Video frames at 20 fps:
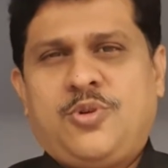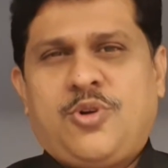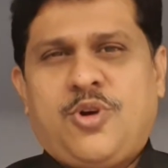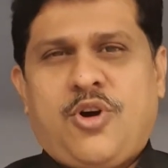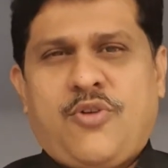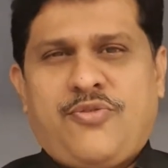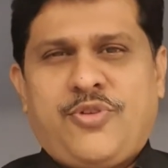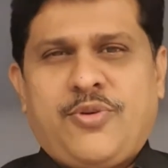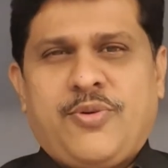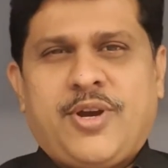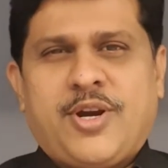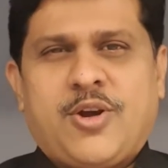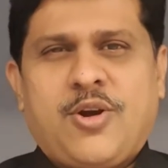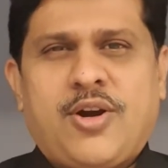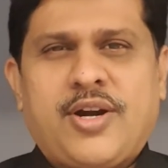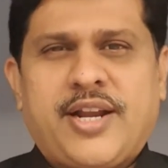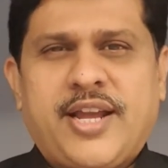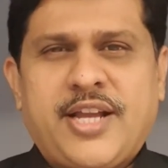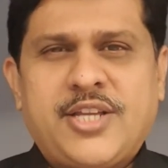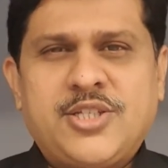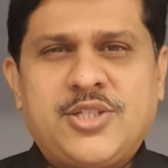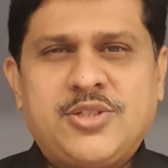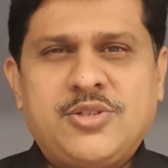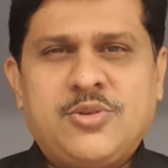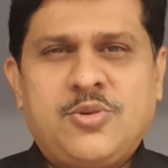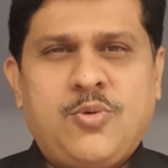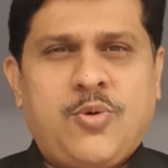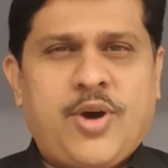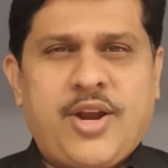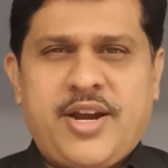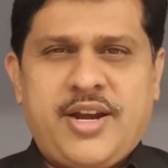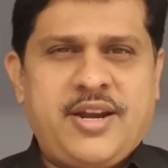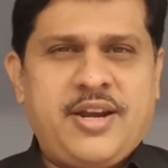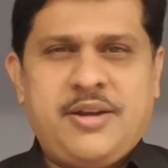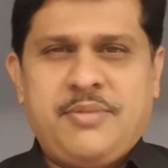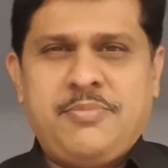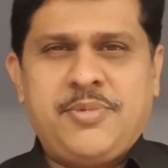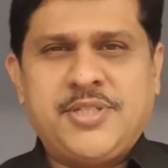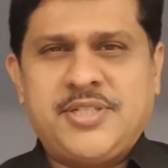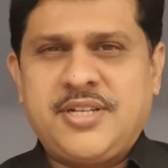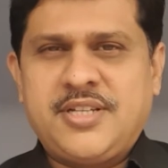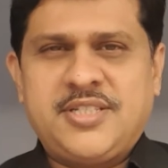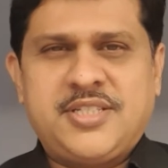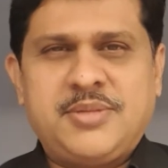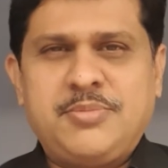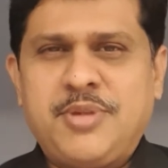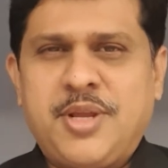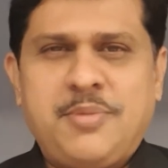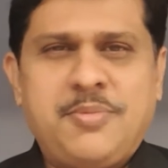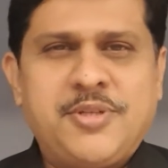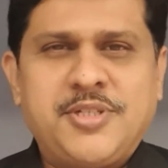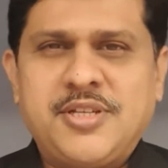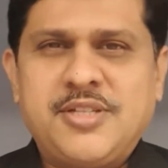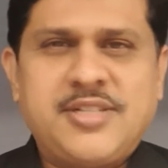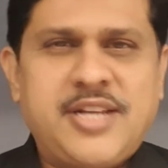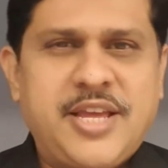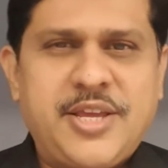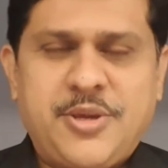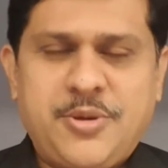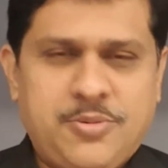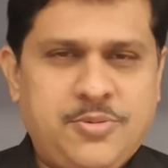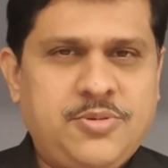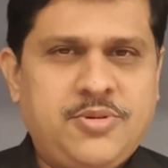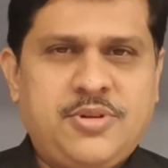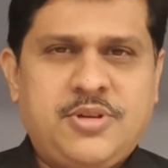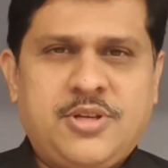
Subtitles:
of your contacts who are in business, similar business like you?